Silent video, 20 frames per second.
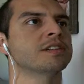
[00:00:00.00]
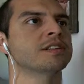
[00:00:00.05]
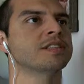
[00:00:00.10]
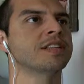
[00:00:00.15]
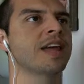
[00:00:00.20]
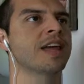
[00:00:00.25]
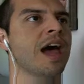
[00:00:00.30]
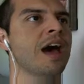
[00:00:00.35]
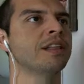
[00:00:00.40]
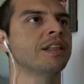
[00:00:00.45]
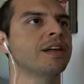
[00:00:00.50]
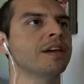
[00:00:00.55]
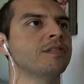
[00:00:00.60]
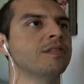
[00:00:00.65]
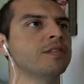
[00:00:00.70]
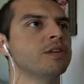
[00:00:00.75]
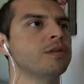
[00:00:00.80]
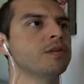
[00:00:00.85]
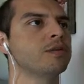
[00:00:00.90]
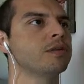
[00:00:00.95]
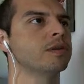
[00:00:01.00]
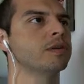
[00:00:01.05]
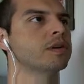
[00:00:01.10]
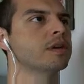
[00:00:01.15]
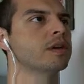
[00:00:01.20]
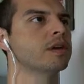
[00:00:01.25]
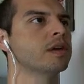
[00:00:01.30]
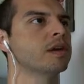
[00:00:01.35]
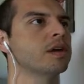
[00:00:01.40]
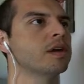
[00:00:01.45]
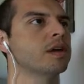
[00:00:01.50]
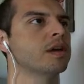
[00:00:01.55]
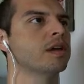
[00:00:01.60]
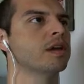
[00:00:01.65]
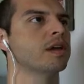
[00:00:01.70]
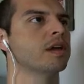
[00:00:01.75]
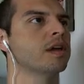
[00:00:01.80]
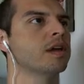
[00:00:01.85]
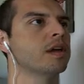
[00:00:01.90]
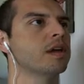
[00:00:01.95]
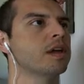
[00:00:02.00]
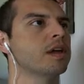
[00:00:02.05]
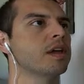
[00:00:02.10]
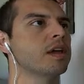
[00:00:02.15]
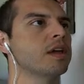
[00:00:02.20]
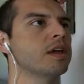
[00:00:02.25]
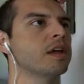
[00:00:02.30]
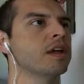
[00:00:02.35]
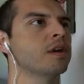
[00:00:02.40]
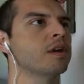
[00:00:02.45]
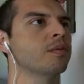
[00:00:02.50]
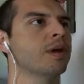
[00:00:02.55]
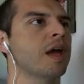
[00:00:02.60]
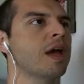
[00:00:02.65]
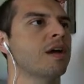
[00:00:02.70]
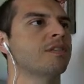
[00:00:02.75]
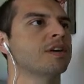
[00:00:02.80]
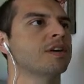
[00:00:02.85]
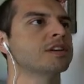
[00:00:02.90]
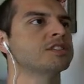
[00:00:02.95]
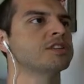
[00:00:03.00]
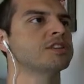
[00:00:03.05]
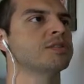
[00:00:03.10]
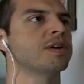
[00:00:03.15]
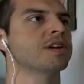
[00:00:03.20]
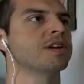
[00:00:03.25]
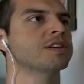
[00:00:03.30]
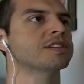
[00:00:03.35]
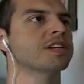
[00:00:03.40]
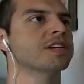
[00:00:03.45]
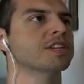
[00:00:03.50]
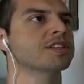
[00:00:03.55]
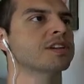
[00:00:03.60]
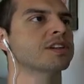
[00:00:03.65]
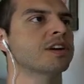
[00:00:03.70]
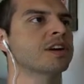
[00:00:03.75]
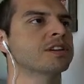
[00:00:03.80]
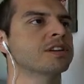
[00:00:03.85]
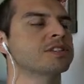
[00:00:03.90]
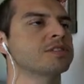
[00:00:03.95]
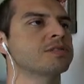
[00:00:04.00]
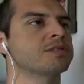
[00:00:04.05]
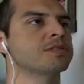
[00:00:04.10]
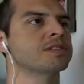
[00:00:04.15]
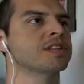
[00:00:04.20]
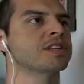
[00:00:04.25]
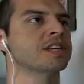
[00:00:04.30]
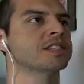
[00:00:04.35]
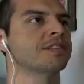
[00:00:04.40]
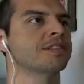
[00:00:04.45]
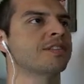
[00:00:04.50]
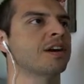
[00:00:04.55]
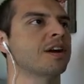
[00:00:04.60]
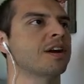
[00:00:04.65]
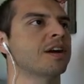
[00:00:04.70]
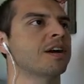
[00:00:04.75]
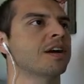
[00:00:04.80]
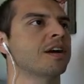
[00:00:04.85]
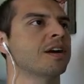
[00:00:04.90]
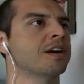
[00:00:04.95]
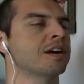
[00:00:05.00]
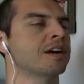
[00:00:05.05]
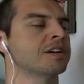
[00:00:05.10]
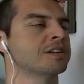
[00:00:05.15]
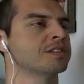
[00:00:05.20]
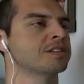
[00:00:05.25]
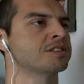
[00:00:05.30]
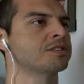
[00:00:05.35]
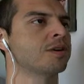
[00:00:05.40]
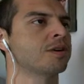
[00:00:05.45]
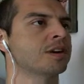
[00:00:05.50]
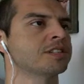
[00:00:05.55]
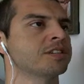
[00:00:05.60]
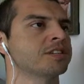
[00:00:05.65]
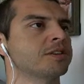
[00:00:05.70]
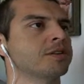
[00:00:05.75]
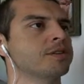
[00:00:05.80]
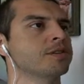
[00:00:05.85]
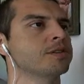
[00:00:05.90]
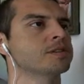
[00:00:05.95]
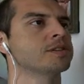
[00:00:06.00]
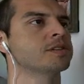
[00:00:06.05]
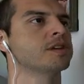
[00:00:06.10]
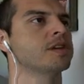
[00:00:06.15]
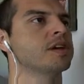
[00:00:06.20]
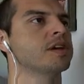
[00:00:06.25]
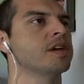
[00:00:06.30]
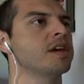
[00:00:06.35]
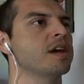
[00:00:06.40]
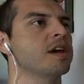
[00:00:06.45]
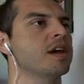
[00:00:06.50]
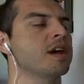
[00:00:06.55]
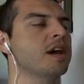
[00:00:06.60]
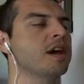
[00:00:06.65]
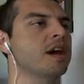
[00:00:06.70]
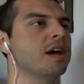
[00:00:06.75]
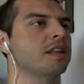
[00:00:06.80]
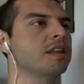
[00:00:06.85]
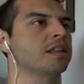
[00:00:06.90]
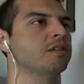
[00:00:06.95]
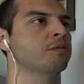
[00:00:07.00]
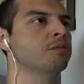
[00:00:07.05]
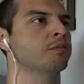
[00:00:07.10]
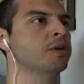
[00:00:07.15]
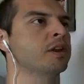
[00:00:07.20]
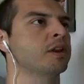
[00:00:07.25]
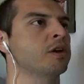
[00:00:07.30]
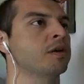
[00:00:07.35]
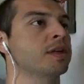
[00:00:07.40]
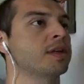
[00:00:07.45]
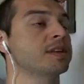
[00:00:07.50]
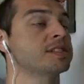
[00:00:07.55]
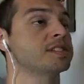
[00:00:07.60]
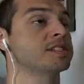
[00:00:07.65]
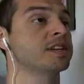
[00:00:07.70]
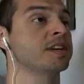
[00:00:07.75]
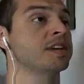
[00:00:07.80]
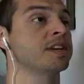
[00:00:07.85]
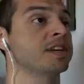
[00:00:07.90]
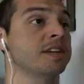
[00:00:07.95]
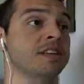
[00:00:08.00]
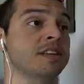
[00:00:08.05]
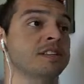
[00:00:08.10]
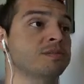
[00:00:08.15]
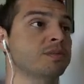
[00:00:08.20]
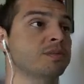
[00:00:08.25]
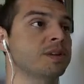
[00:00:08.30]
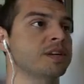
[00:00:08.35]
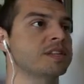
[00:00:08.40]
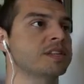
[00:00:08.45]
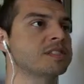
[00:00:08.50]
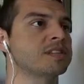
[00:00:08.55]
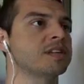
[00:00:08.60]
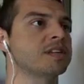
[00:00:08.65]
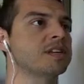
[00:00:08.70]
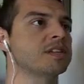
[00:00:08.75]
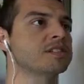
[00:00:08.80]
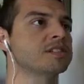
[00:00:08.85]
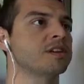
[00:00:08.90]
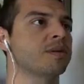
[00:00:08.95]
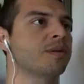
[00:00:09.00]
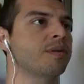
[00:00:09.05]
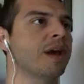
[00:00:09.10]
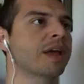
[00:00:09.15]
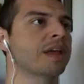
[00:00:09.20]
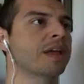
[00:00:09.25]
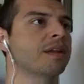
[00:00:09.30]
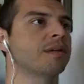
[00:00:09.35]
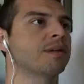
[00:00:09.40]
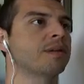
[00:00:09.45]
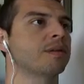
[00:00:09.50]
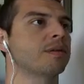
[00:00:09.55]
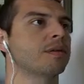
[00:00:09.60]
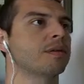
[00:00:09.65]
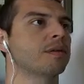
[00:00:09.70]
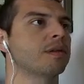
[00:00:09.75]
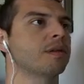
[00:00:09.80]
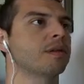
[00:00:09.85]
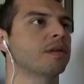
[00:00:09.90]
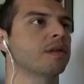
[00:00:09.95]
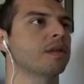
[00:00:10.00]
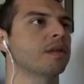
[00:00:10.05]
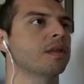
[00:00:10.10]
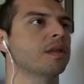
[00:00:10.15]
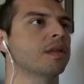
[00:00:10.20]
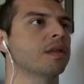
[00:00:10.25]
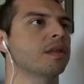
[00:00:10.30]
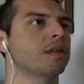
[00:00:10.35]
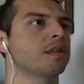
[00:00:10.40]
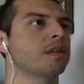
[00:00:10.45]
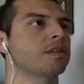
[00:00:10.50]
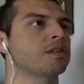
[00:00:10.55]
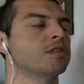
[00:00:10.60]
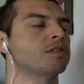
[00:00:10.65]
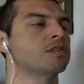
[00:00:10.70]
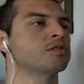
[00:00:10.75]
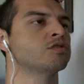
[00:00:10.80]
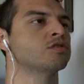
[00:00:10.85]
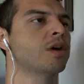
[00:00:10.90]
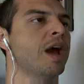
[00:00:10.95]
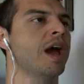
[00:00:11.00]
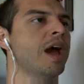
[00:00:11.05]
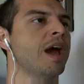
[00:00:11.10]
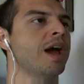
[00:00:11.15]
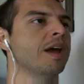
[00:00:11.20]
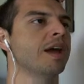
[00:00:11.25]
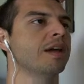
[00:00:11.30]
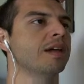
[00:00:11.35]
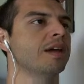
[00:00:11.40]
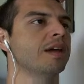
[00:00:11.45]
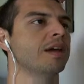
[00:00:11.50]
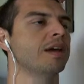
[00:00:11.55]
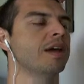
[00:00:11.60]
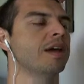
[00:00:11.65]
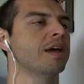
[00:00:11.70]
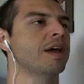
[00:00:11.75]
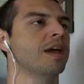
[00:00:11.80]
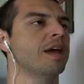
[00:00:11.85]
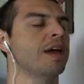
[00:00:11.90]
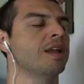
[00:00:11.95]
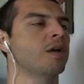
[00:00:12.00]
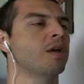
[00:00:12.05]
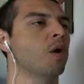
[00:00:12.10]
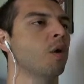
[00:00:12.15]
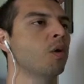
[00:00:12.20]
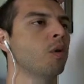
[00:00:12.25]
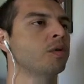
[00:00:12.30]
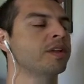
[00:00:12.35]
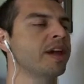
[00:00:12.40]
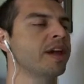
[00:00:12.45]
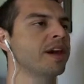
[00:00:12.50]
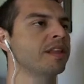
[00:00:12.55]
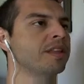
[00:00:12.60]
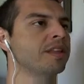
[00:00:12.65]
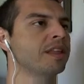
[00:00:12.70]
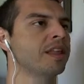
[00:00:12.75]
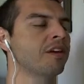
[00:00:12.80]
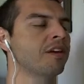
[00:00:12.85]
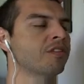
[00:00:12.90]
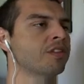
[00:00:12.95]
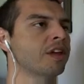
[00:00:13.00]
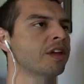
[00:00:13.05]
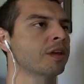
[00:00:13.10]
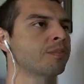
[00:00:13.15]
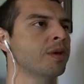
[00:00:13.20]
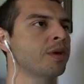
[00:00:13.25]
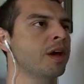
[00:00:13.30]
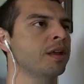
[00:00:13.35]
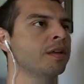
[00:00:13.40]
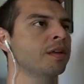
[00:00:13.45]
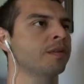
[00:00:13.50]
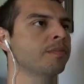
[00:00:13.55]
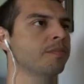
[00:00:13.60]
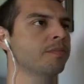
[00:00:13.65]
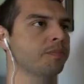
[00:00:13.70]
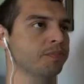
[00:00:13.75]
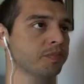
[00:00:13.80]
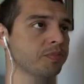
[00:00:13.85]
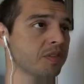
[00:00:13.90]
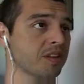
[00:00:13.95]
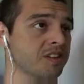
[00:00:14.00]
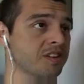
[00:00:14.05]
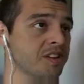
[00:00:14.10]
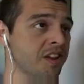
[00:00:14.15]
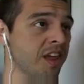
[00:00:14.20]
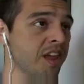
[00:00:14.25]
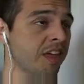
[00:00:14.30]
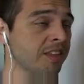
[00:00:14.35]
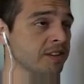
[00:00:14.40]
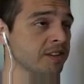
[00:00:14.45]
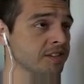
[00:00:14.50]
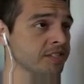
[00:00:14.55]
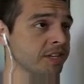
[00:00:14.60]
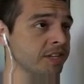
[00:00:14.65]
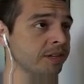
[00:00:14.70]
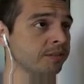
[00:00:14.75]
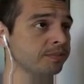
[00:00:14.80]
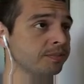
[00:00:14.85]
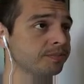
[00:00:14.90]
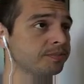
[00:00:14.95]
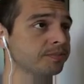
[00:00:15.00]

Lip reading: to the outline view. Here we have our two intersections, our two sets of our two arterials. We know that C is really C, so I can drag and hold down the left click button to the other C.